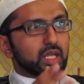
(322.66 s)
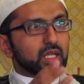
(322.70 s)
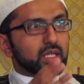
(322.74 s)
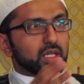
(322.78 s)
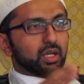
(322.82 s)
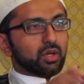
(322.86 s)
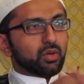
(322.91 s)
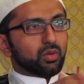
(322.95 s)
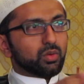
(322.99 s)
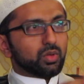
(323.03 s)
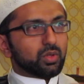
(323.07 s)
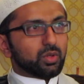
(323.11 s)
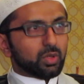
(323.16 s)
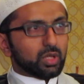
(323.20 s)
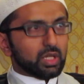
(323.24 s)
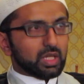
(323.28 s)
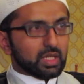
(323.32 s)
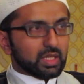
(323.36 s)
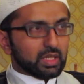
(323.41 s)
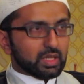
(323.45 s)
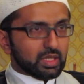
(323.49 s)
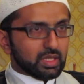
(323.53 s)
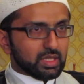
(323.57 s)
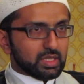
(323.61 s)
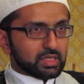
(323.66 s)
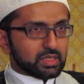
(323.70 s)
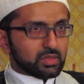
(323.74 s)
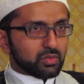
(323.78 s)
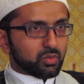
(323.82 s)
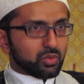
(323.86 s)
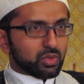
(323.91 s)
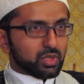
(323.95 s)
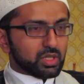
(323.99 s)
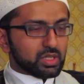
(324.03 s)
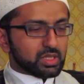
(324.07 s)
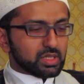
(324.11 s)
Now, in this
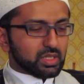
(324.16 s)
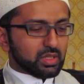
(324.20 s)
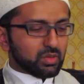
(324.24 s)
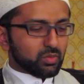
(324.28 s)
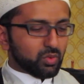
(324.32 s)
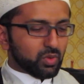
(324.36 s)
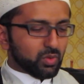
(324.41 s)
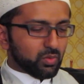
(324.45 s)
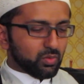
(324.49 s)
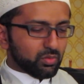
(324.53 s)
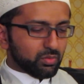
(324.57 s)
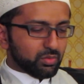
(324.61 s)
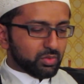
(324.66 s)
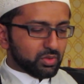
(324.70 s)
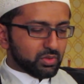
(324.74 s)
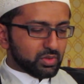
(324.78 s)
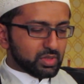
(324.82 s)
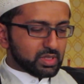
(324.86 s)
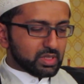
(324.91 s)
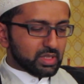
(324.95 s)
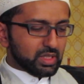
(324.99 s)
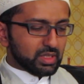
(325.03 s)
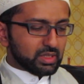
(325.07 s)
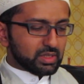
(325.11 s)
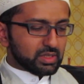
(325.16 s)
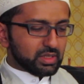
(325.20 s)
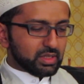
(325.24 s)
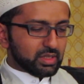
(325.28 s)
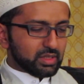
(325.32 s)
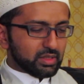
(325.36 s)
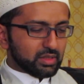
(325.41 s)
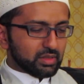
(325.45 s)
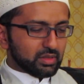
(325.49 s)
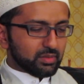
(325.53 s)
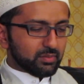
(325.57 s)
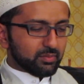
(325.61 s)
verse that we will be
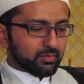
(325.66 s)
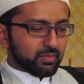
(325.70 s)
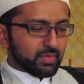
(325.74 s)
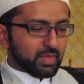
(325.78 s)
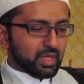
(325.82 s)
reciting,